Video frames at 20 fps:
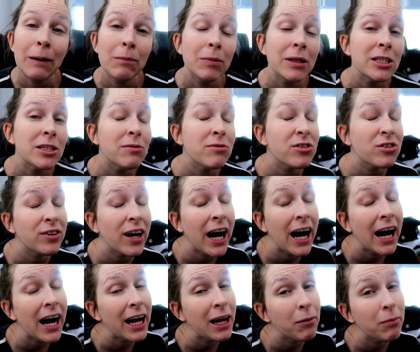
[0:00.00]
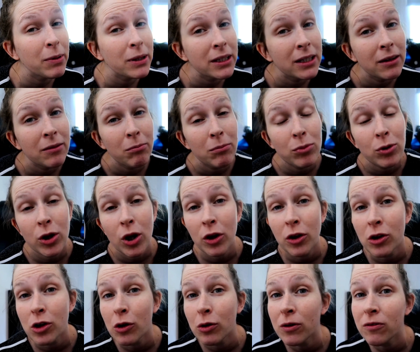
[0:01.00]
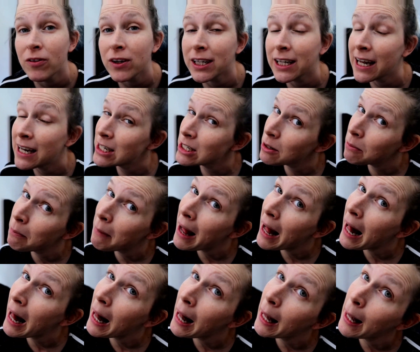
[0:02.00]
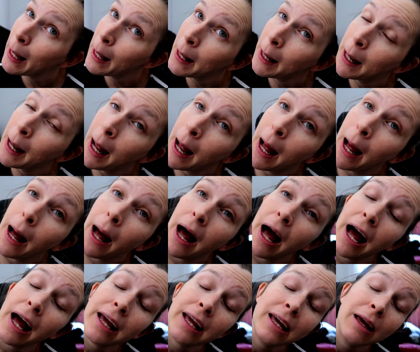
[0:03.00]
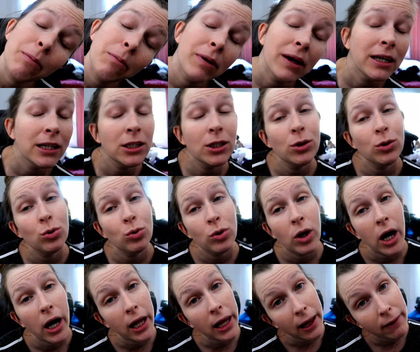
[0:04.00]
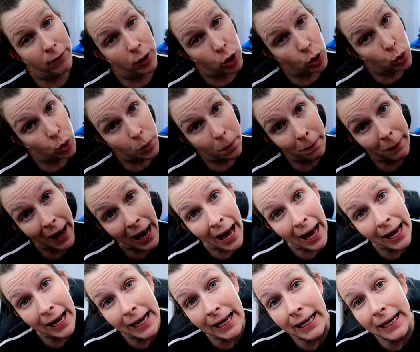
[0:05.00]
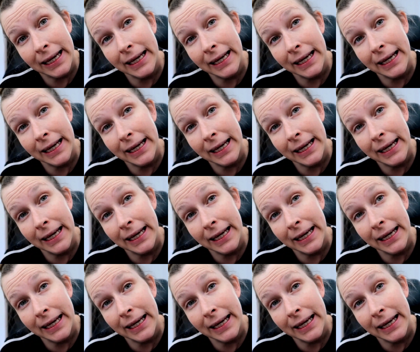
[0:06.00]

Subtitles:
Please subscribe, put on the notification bell, and keeping you. I love you. Bye.